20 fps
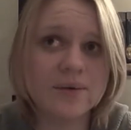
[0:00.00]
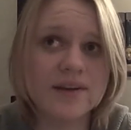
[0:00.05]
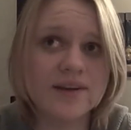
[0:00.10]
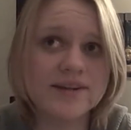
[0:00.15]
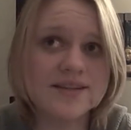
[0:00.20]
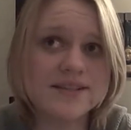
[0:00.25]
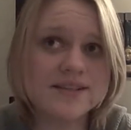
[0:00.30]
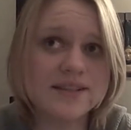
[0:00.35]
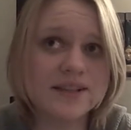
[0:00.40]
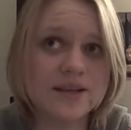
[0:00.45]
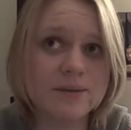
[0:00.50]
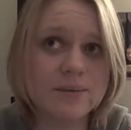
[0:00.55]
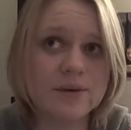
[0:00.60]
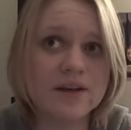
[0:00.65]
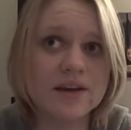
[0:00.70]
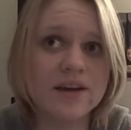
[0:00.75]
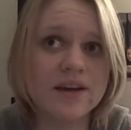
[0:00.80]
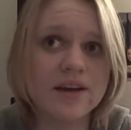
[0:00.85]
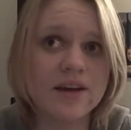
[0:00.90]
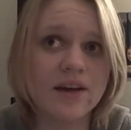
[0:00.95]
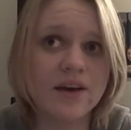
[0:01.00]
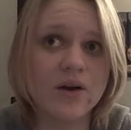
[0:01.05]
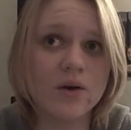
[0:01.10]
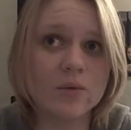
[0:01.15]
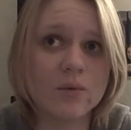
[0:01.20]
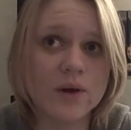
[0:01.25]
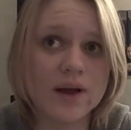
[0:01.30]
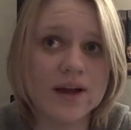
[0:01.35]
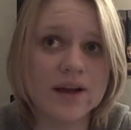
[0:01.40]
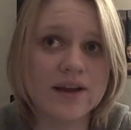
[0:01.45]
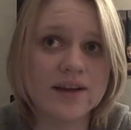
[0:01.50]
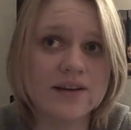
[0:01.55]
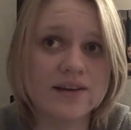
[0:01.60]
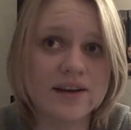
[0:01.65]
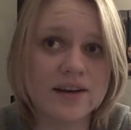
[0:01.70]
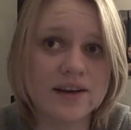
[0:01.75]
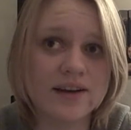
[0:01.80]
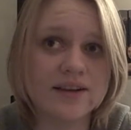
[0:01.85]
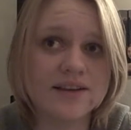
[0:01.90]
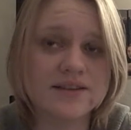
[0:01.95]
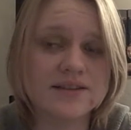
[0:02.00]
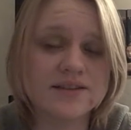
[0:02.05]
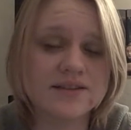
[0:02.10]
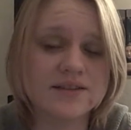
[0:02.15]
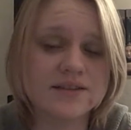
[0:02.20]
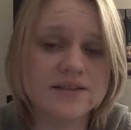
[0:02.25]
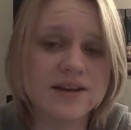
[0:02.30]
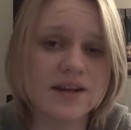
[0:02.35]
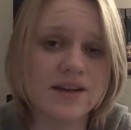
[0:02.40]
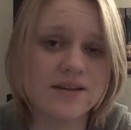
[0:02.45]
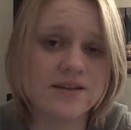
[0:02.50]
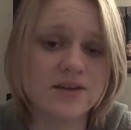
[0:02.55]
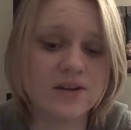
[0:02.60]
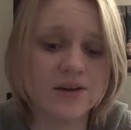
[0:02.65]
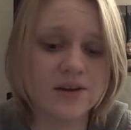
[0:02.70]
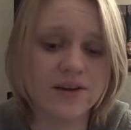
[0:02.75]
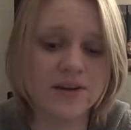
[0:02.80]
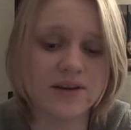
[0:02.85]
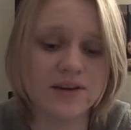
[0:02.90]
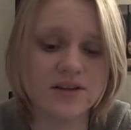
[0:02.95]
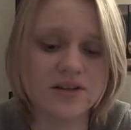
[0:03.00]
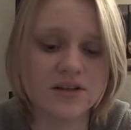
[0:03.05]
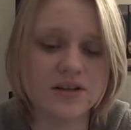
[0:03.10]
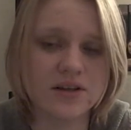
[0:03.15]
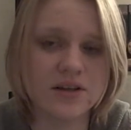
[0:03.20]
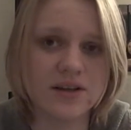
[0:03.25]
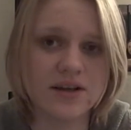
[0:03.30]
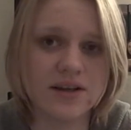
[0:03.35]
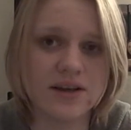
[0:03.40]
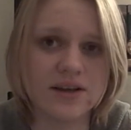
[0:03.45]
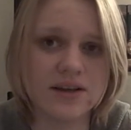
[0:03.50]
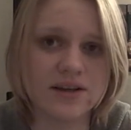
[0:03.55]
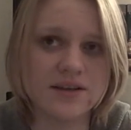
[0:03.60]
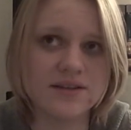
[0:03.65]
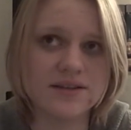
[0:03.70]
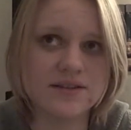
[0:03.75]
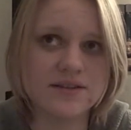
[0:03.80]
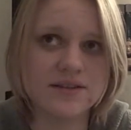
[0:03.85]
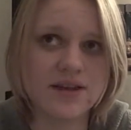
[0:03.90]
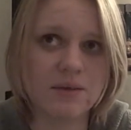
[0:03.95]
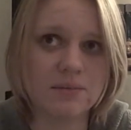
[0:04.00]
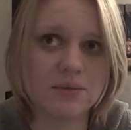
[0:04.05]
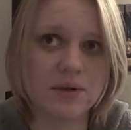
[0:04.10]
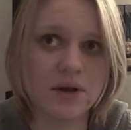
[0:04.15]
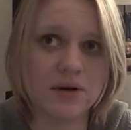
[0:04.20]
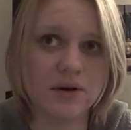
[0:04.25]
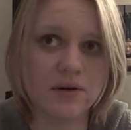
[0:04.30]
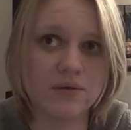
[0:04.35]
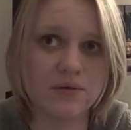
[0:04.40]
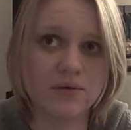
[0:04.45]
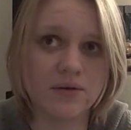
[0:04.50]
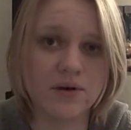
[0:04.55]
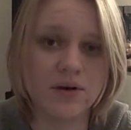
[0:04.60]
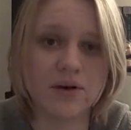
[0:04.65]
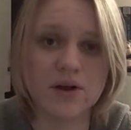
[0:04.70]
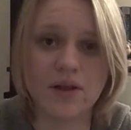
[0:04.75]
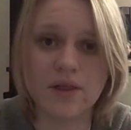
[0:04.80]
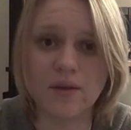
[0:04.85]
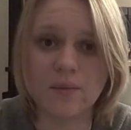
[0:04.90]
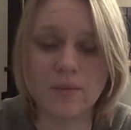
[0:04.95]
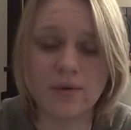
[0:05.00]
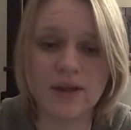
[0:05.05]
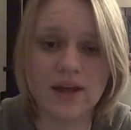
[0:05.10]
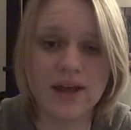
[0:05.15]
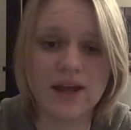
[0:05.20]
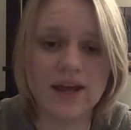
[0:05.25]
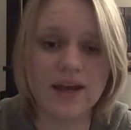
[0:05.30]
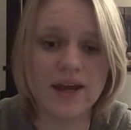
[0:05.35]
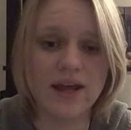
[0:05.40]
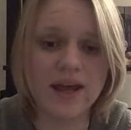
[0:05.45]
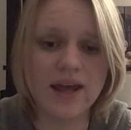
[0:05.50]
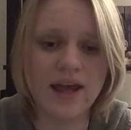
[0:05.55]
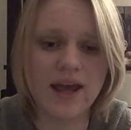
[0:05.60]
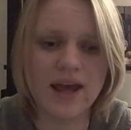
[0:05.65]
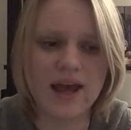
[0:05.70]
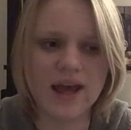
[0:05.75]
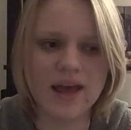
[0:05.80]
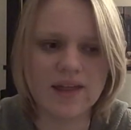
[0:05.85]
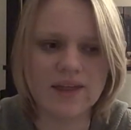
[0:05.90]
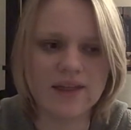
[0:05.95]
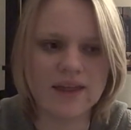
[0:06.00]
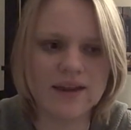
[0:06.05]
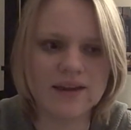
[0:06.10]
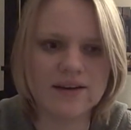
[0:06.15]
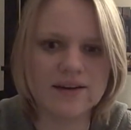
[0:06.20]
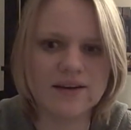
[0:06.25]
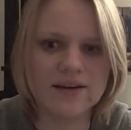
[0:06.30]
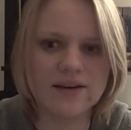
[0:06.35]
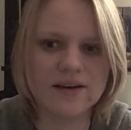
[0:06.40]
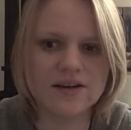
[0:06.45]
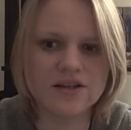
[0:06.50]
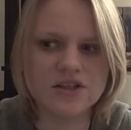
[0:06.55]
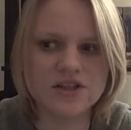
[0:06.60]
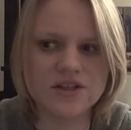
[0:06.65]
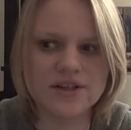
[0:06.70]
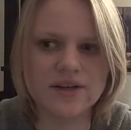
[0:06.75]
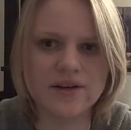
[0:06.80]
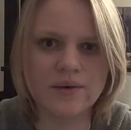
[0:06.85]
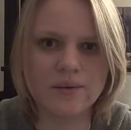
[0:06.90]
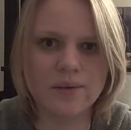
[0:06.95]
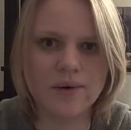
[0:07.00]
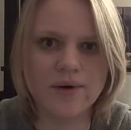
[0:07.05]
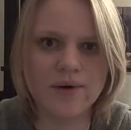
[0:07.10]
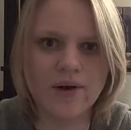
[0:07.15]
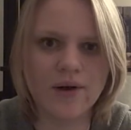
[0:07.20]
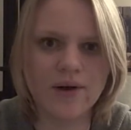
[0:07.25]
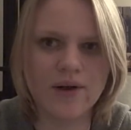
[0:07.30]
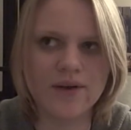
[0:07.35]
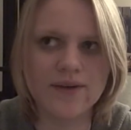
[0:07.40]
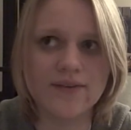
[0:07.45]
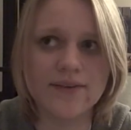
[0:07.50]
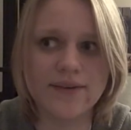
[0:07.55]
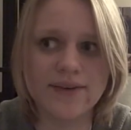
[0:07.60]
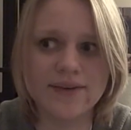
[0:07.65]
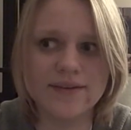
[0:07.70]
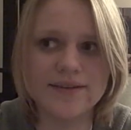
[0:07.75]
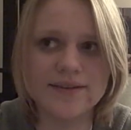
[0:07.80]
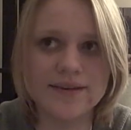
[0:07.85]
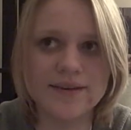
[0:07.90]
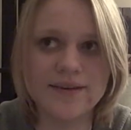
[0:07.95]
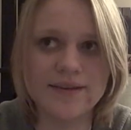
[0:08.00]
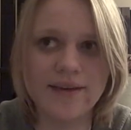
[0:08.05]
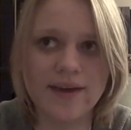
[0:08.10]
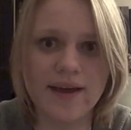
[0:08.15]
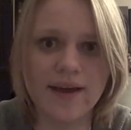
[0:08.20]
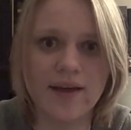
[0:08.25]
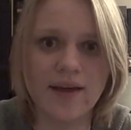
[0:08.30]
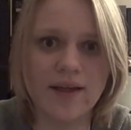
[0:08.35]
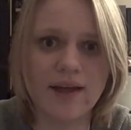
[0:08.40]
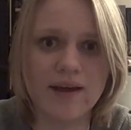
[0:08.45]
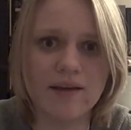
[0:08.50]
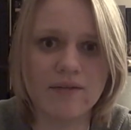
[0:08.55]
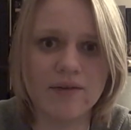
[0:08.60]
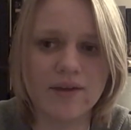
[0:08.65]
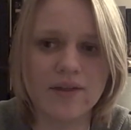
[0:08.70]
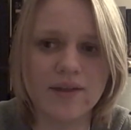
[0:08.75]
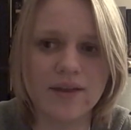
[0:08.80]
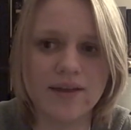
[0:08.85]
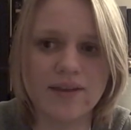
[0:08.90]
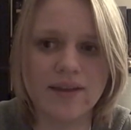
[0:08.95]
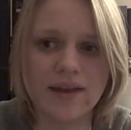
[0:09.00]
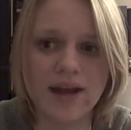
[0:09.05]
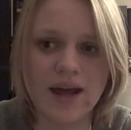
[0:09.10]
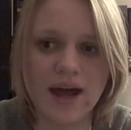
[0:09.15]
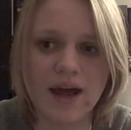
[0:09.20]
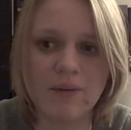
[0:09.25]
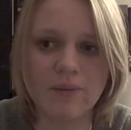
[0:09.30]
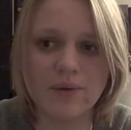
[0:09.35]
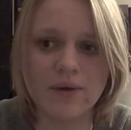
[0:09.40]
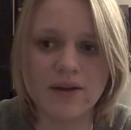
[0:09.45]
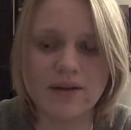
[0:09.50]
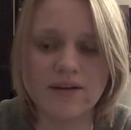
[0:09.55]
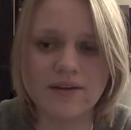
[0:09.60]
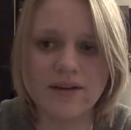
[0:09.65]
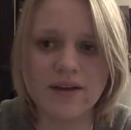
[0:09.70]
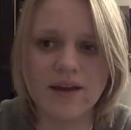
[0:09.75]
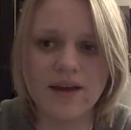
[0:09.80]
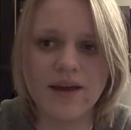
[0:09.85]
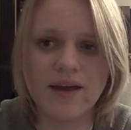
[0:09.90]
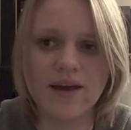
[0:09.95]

because Libby recognizes tells Hurley that he stepped on her foot on the plane and then she recalls in detail everything that happened